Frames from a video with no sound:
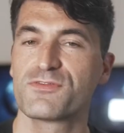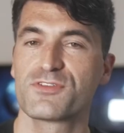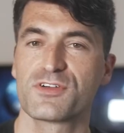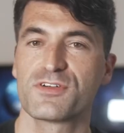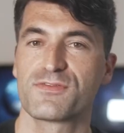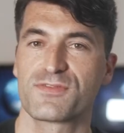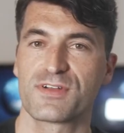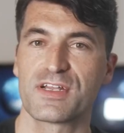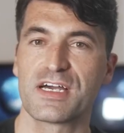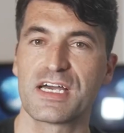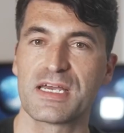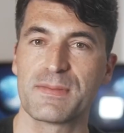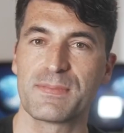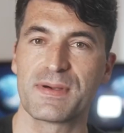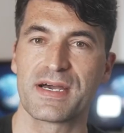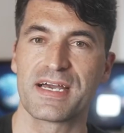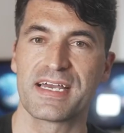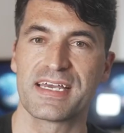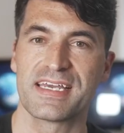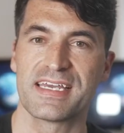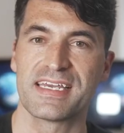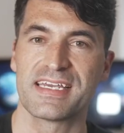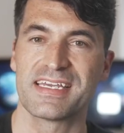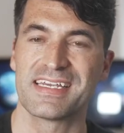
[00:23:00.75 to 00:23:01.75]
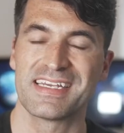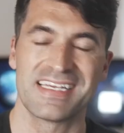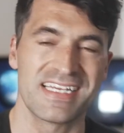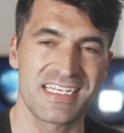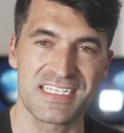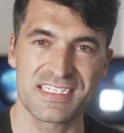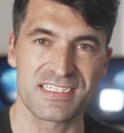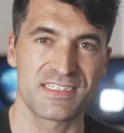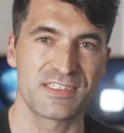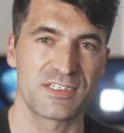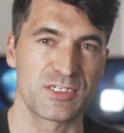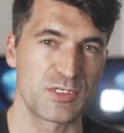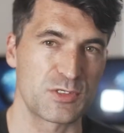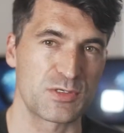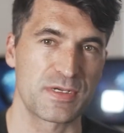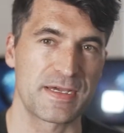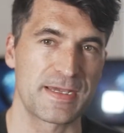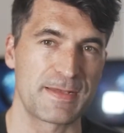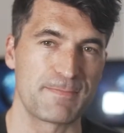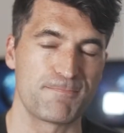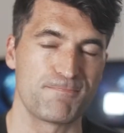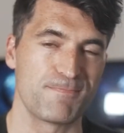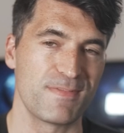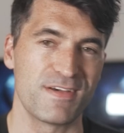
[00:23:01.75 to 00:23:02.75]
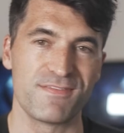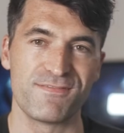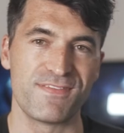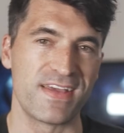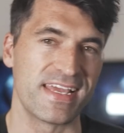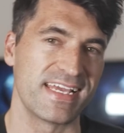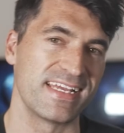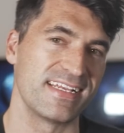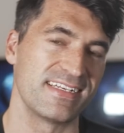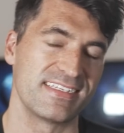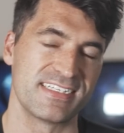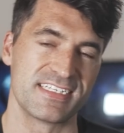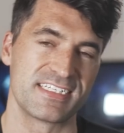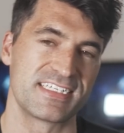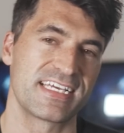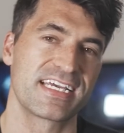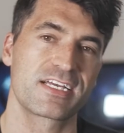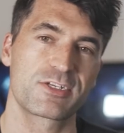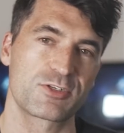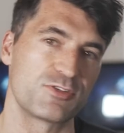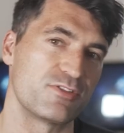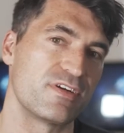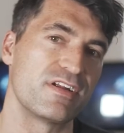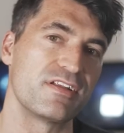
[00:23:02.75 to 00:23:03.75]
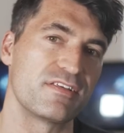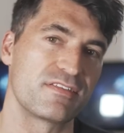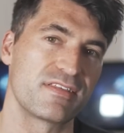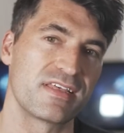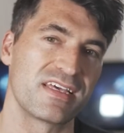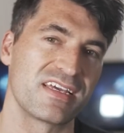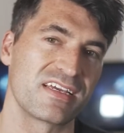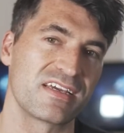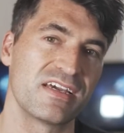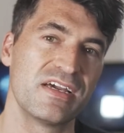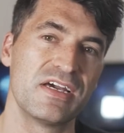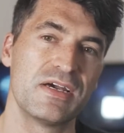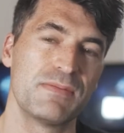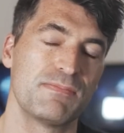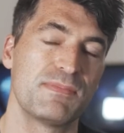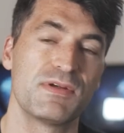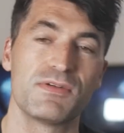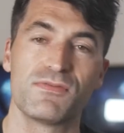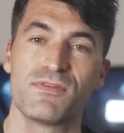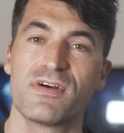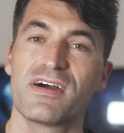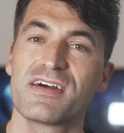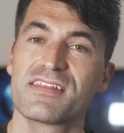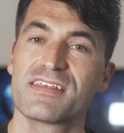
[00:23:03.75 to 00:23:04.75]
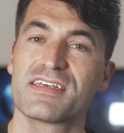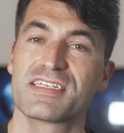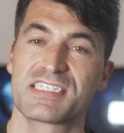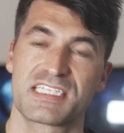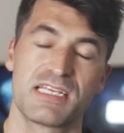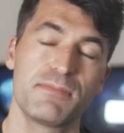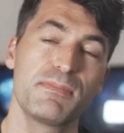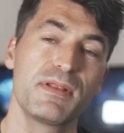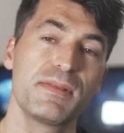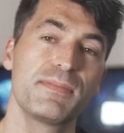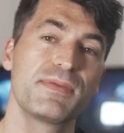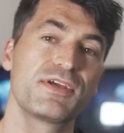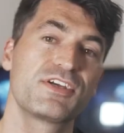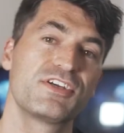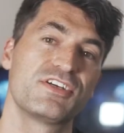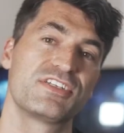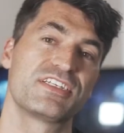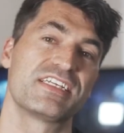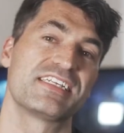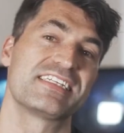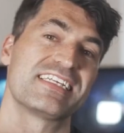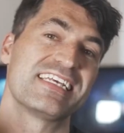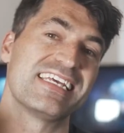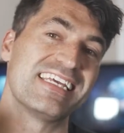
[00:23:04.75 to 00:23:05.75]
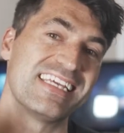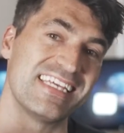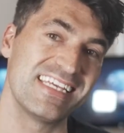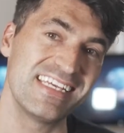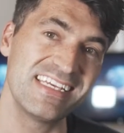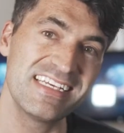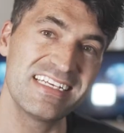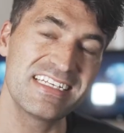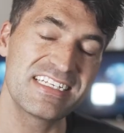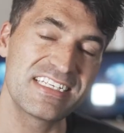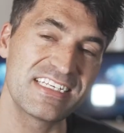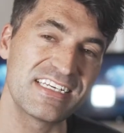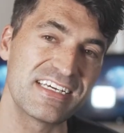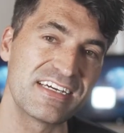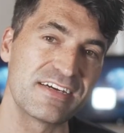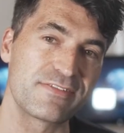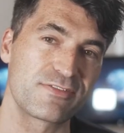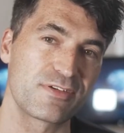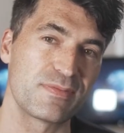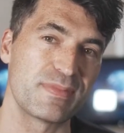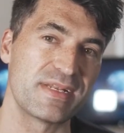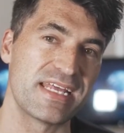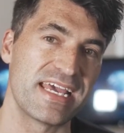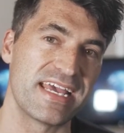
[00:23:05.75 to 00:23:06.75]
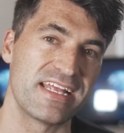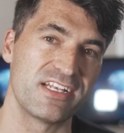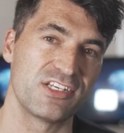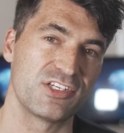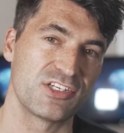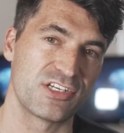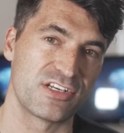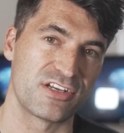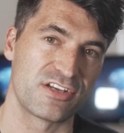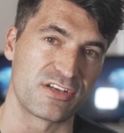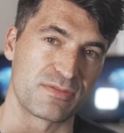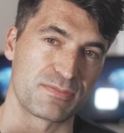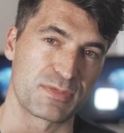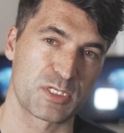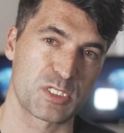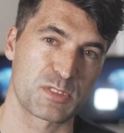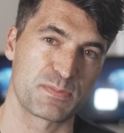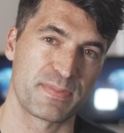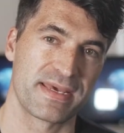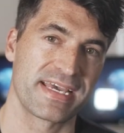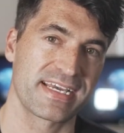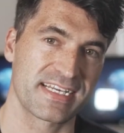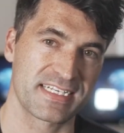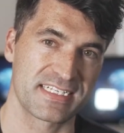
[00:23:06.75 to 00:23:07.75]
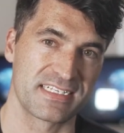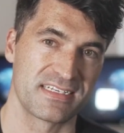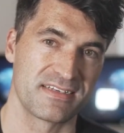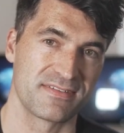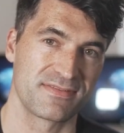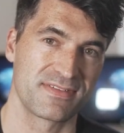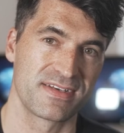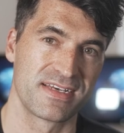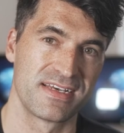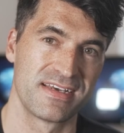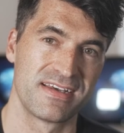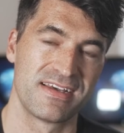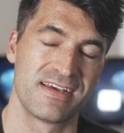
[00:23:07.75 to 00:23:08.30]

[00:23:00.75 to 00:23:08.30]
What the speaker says: for a flyby here isn't to try and evade detection or anything, but rather simply because it's easier from an engineering perspective.